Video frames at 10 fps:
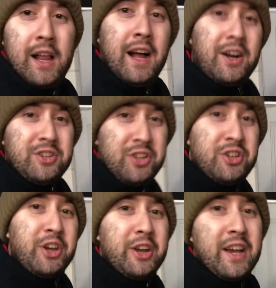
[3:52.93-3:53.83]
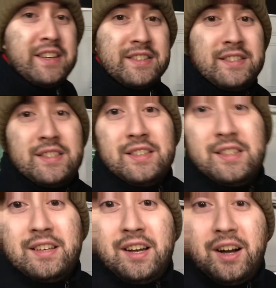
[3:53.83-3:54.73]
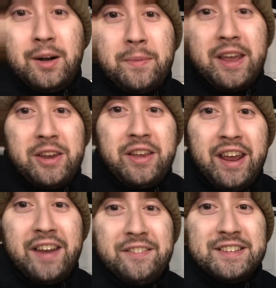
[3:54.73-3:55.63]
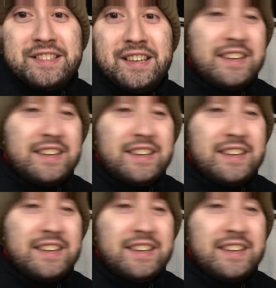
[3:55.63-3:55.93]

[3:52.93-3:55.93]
I'll just show you guys. Oh man, you can't even see it.